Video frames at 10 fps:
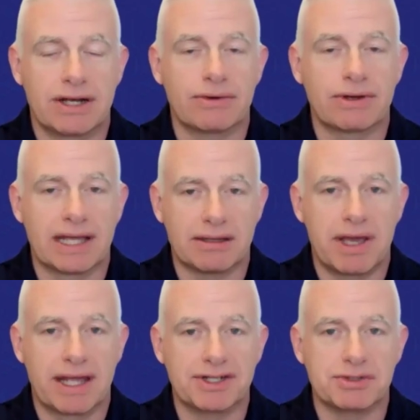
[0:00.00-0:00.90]
they don't get the
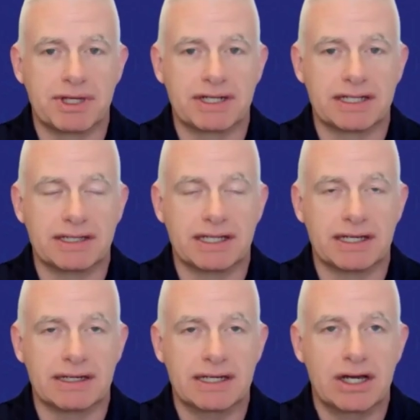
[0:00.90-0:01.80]
management and
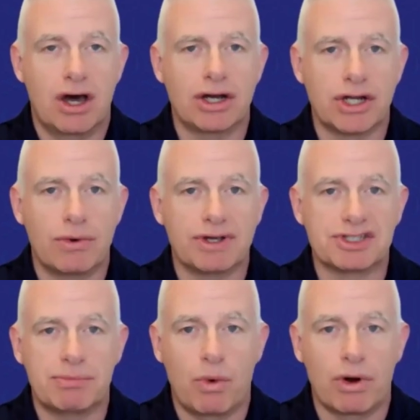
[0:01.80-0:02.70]
the ongoing
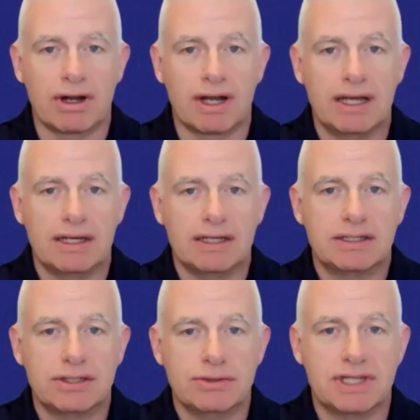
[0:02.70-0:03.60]
support
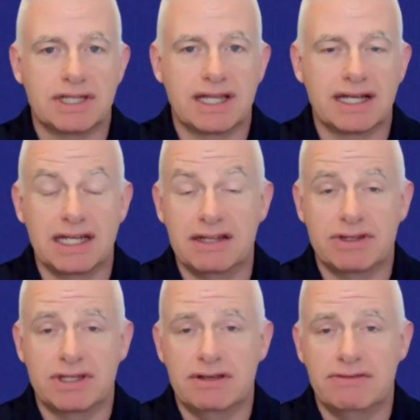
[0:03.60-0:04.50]
too that they need.
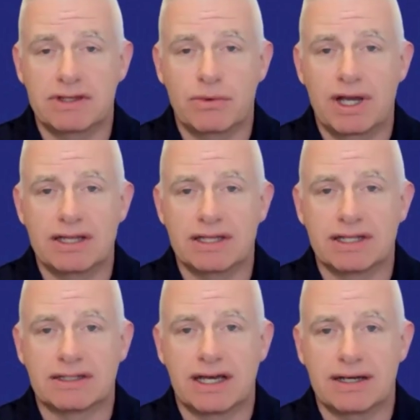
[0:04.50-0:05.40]
Even the way
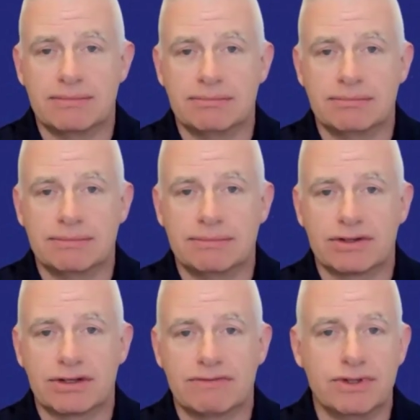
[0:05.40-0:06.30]
that
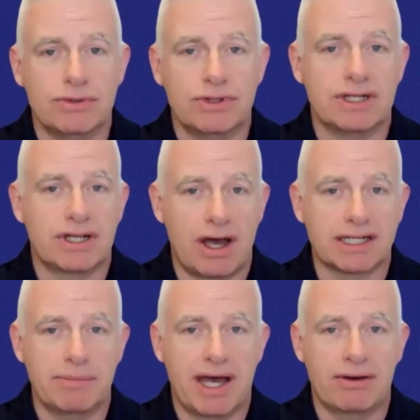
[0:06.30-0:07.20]
they're viewed and
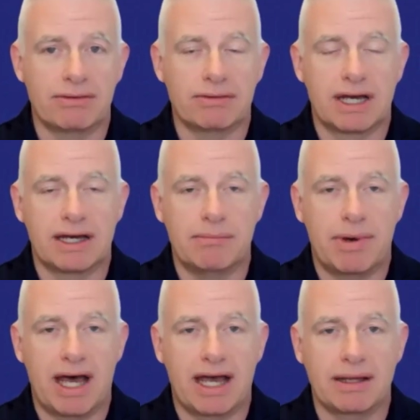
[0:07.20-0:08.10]
talked about
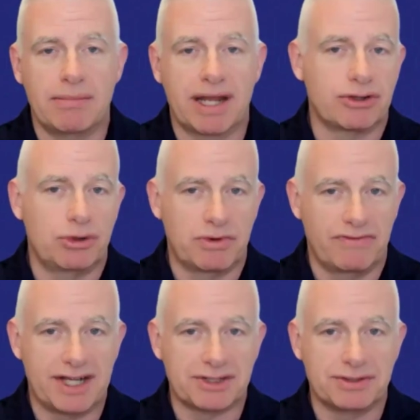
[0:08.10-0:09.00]
by medical
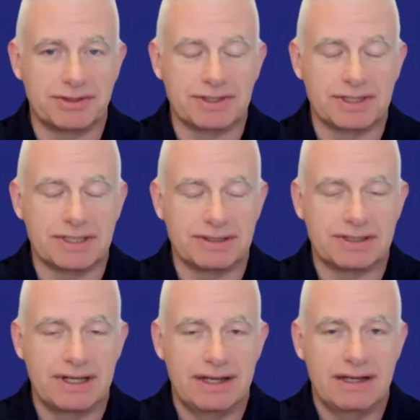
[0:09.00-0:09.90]
professionals
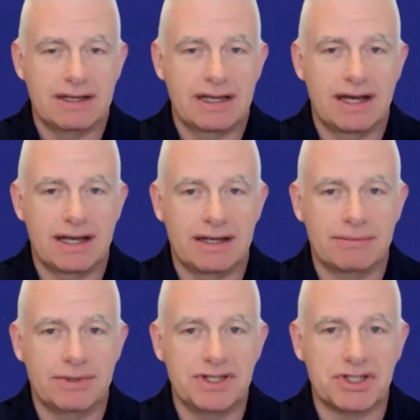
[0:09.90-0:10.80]
is
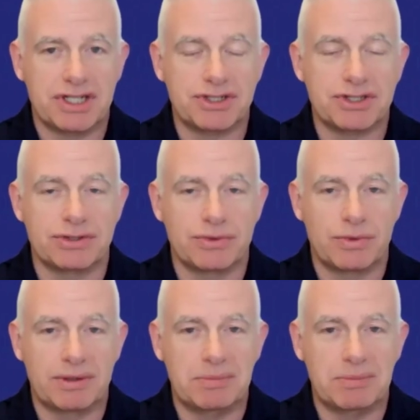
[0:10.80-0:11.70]
an issue.
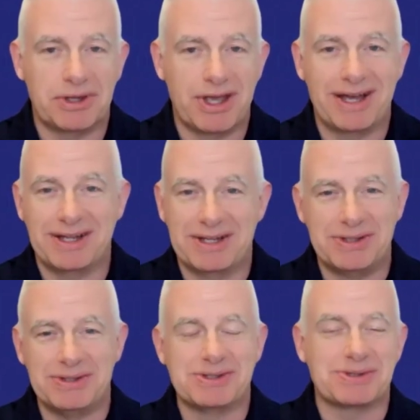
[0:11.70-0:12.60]
When people talk, you
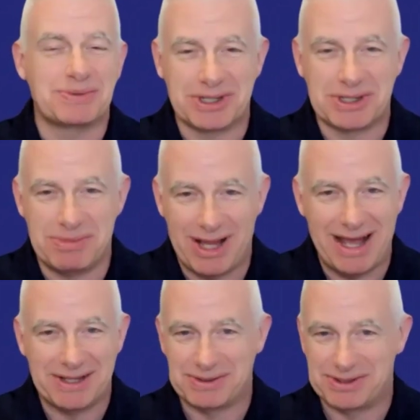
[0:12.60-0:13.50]
use the word
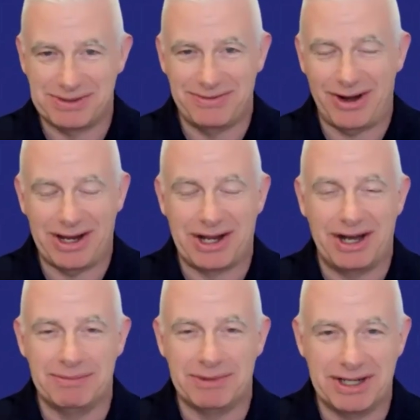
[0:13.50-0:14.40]
compliance, which is a very
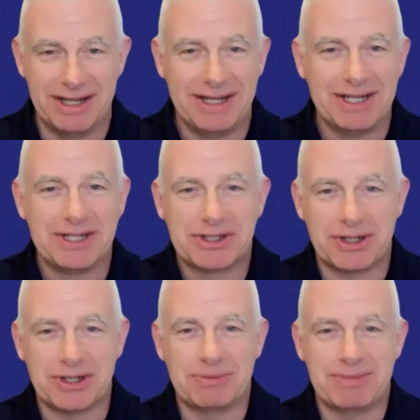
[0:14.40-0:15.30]
common
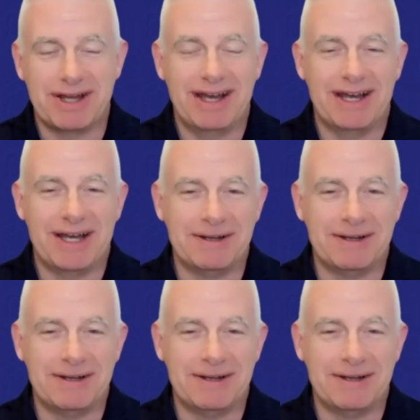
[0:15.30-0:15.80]
term.